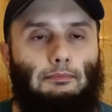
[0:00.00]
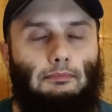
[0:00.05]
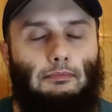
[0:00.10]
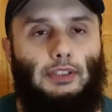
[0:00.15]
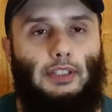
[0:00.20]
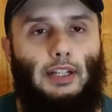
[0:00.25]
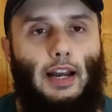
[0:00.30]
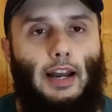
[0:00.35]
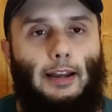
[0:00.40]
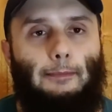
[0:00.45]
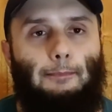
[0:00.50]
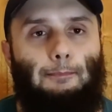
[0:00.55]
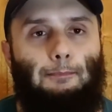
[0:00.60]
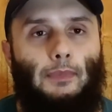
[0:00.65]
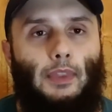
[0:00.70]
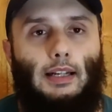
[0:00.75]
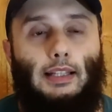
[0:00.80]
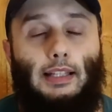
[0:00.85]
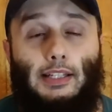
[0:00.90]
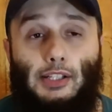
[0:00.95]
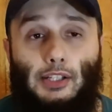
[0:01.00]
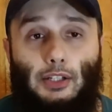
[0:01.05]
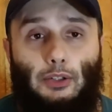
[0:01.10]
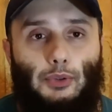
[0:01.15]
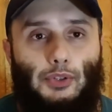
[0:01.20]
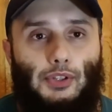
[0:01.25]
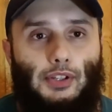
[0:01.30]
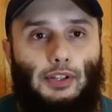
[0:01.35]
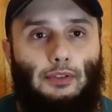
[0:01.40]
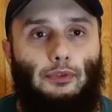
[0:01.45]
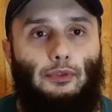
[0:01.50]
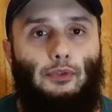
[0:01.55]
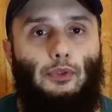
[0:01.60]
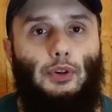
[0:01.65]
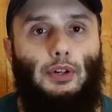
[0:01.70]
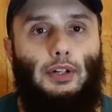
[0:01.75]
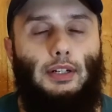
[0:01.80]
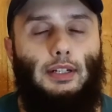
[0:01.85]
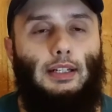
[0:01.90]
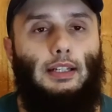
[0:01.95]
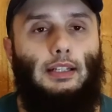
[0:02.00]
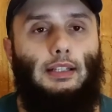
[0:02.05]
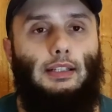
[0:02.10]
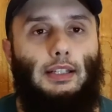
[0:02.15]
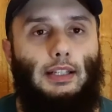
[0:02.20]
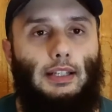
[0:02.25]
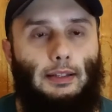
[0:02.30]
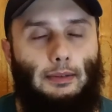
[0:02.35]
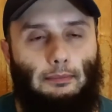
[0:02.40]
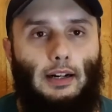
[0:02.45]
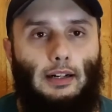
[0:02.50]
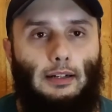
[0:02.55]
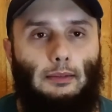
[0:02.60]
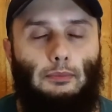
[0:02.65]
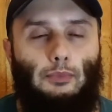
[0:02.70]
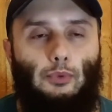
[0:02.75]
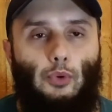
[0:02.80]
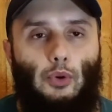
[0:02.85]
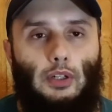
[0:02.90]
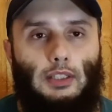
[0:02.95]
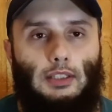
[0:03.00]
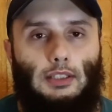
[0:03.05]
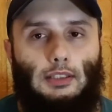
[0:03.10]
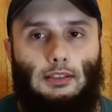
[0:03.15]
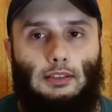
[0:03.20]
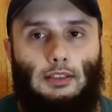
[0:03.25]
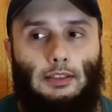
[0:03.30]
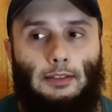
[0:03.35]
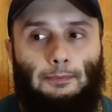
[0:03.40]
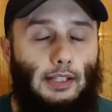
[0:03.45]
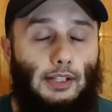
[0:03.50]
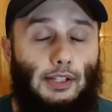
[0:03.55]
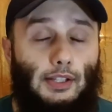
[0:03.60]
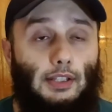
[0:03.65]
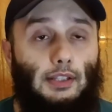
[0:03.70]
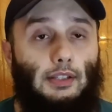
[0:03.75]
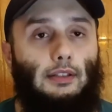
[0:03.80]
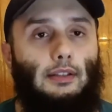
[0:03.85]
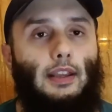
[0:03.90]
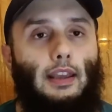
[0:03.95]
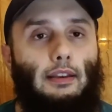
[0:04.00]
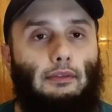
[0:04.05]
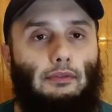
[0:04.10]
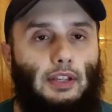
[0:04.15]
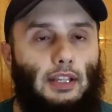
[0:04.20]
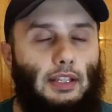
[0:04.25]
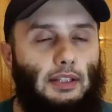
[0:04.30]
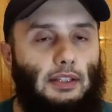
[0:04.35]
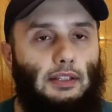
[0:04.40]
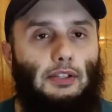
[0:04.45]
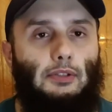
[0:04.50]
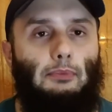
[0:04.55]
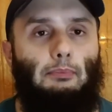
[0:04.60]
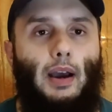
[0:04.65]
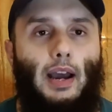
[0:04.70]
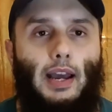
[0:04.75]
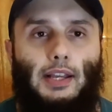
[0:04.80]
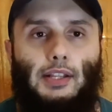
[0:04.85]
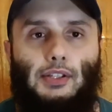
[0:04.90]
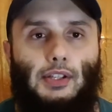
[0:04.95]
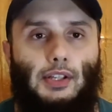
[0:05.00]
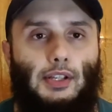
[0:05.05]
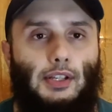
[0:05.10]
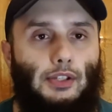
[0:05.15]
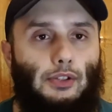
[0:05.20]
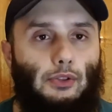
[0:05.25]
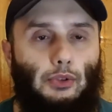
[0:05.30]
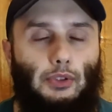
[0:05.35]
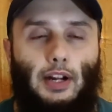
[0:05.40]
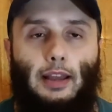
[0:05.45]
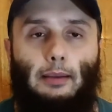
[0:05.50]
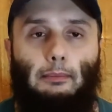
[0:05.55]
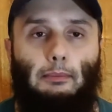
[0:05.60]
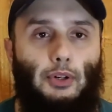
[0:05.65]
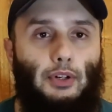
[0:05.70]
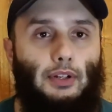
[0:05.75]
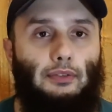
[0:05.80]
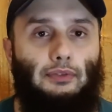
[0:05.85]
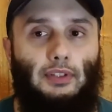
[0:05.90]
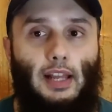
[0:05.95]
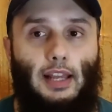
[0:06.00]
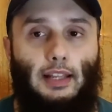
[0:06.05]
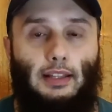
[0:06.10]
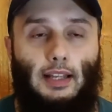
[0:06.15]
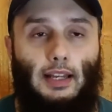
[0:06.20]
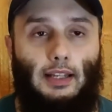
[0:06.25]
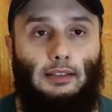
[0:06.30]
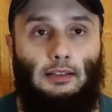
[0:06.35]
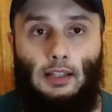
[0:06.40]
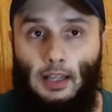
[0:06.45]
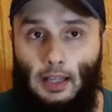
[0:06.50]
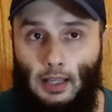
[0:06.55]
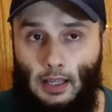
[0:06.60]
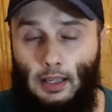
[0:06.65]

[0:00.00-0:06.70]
a time, an exclusive for the Arab world. It isn't heavy in spices or amber or anything like that.